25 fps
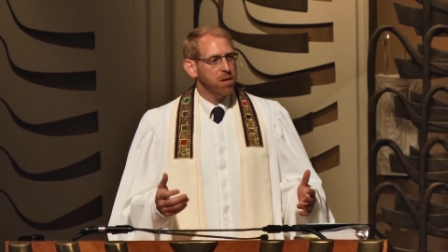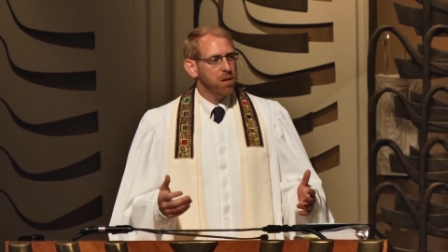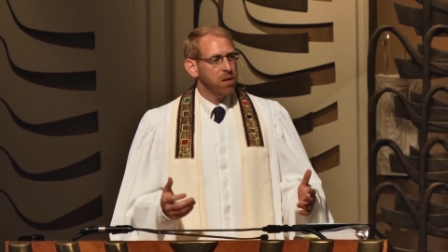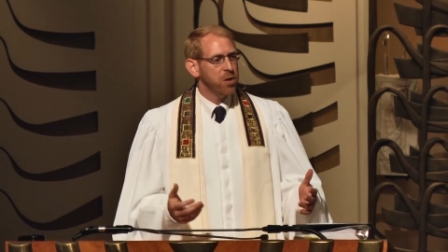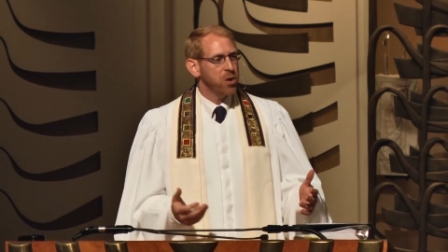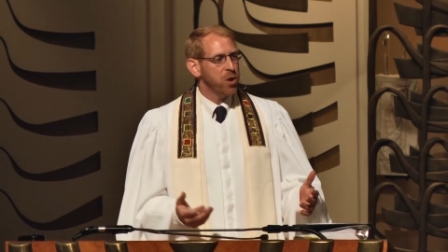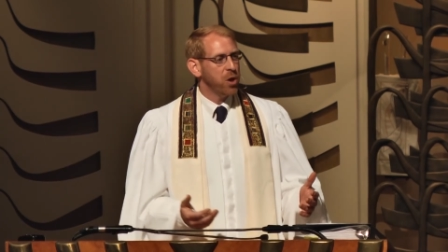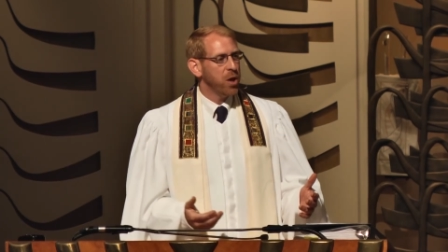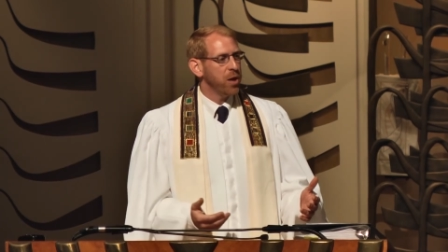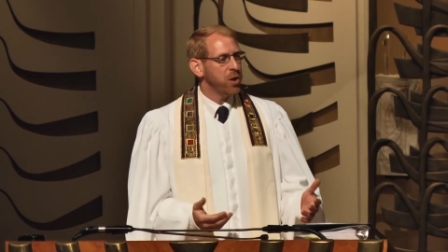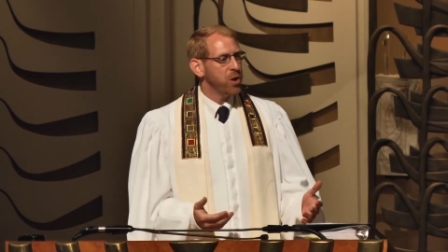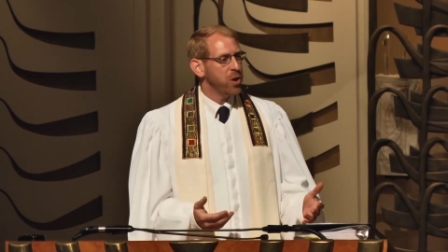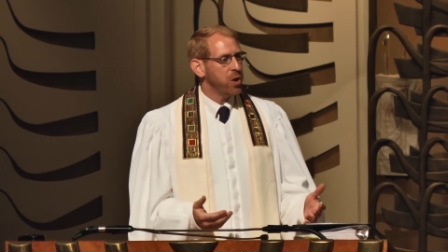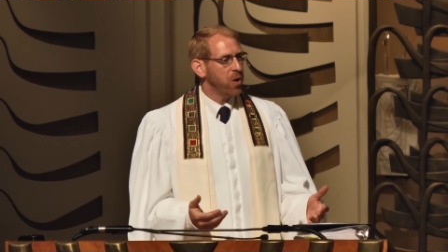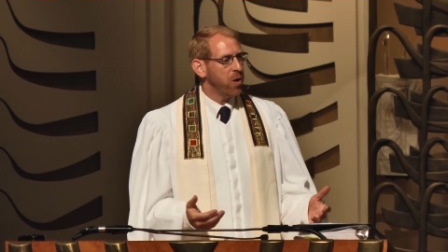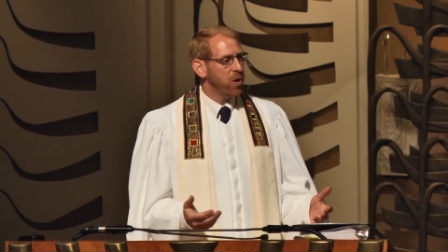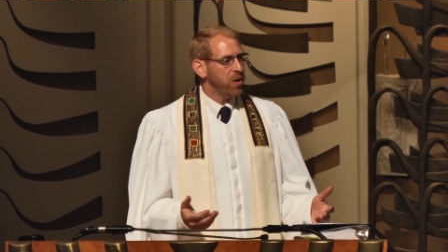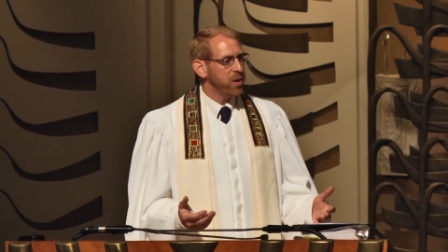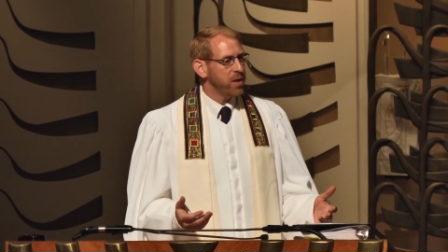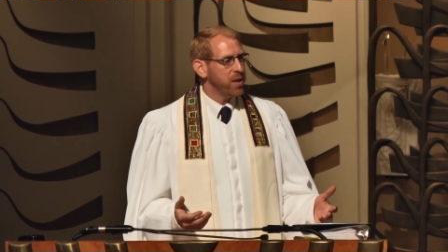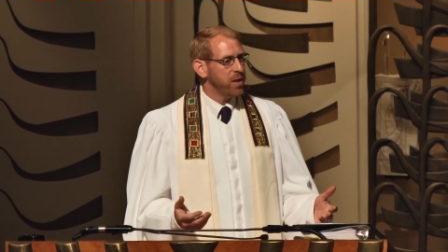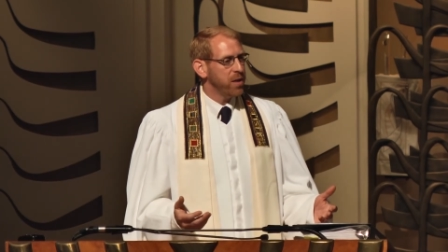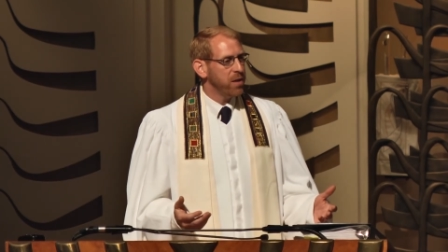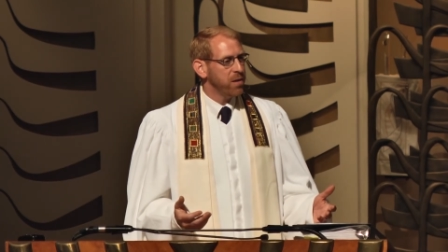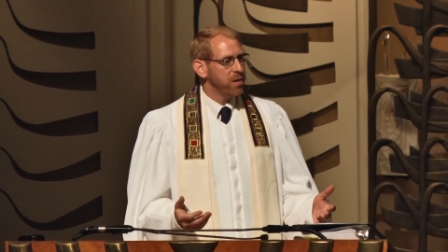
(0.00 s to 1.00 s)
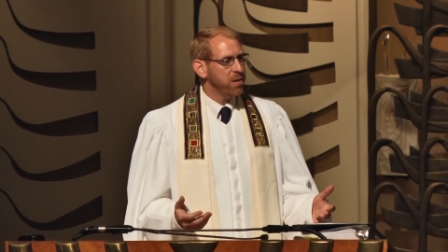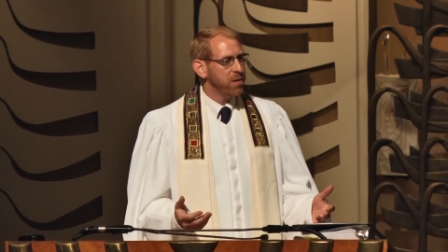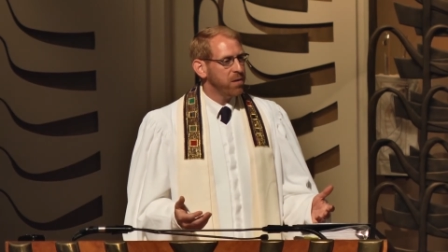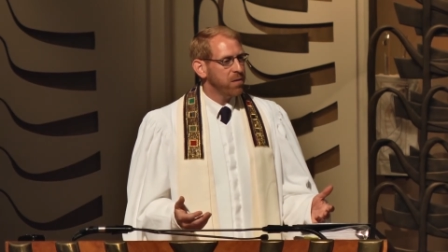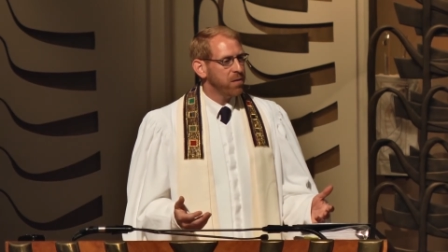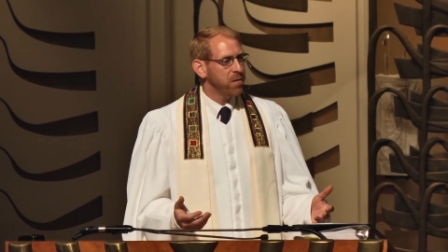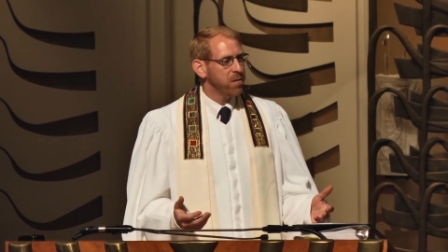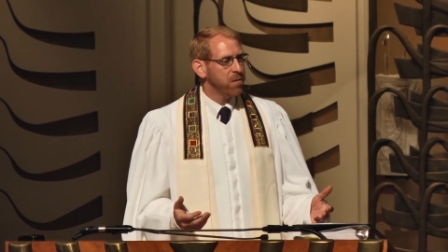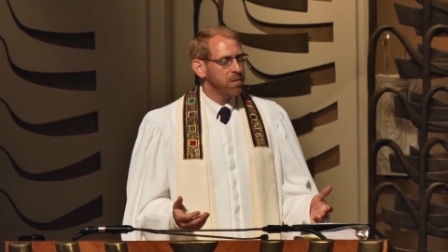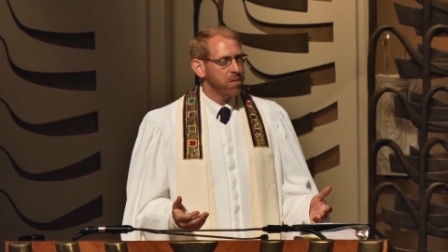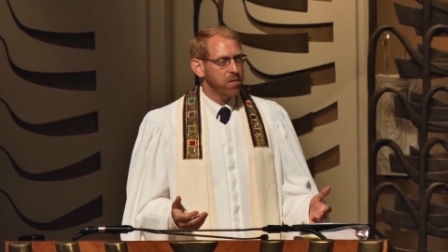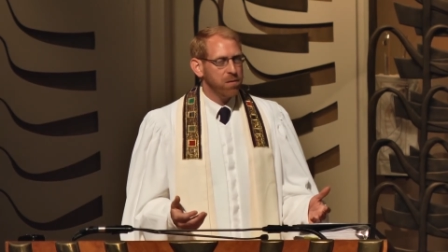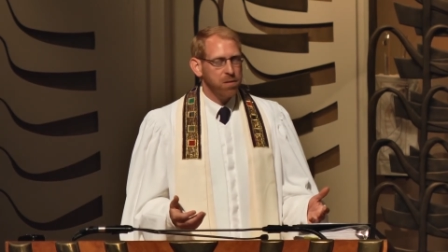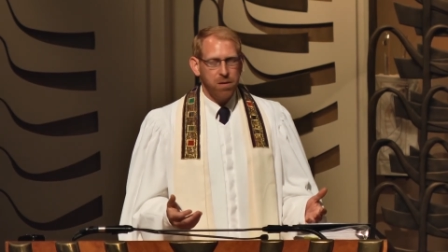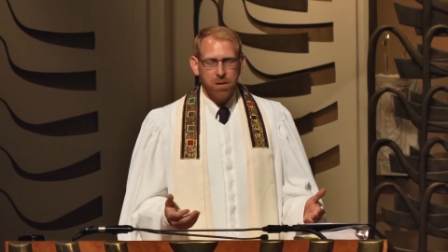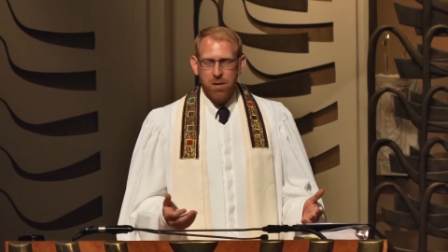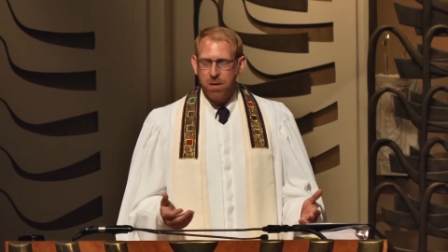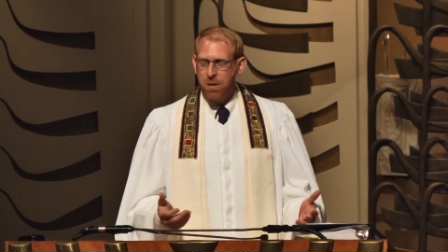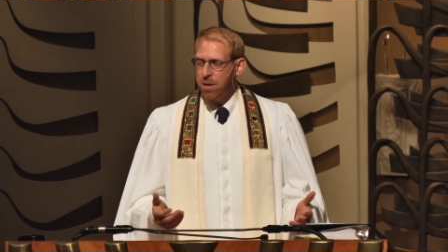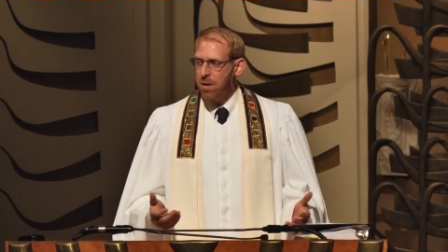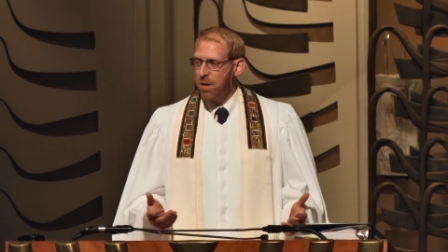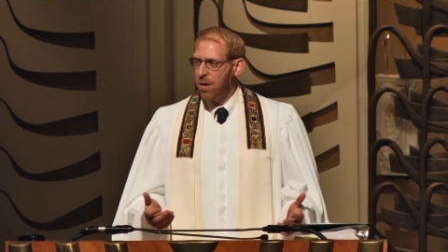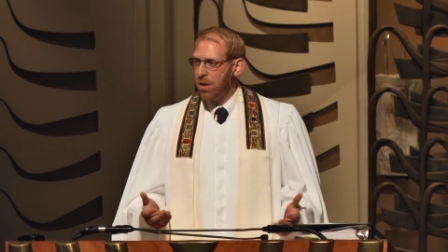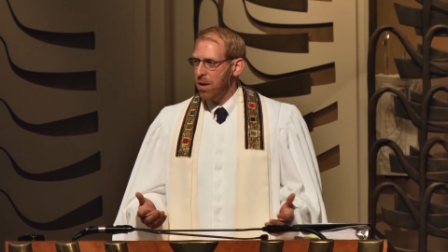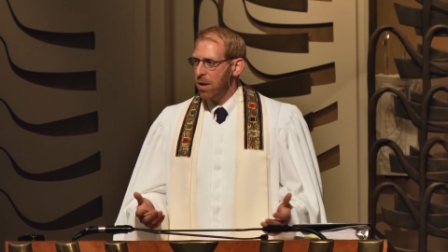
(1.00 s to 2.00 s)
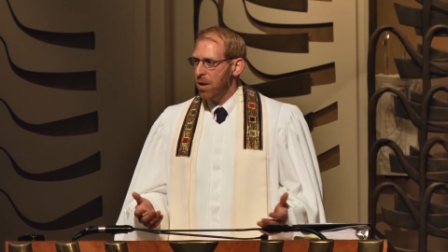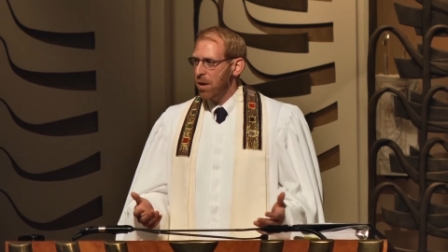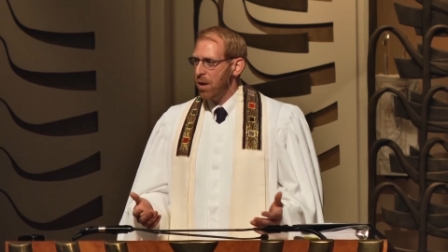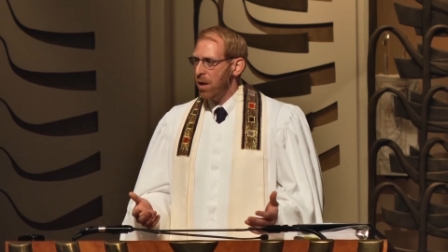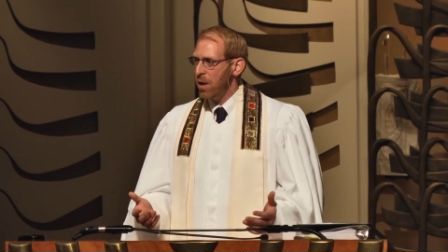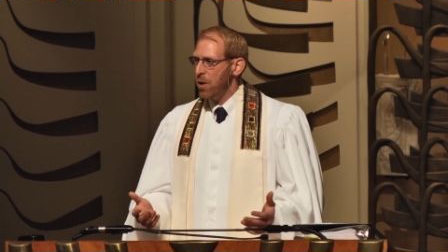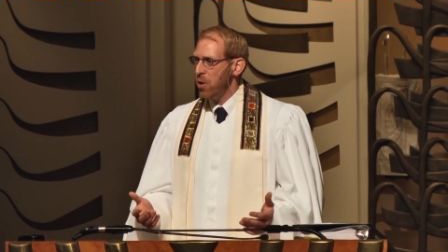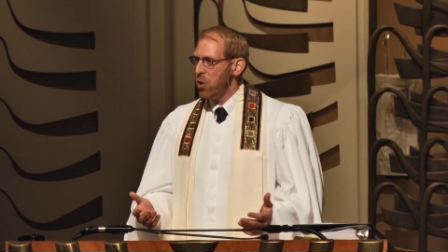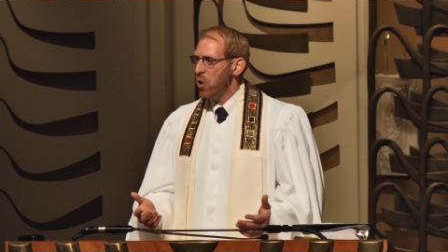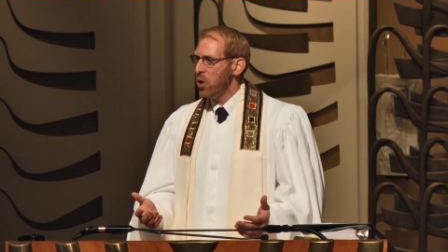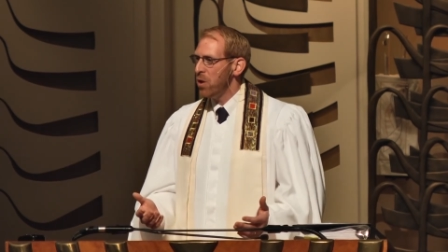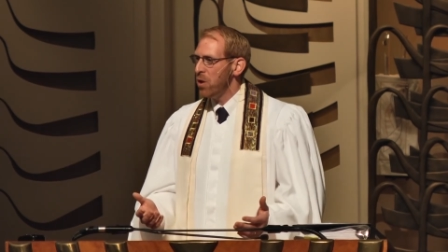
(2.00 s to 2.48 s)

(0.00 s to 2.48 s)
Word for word: a change in our deeds, and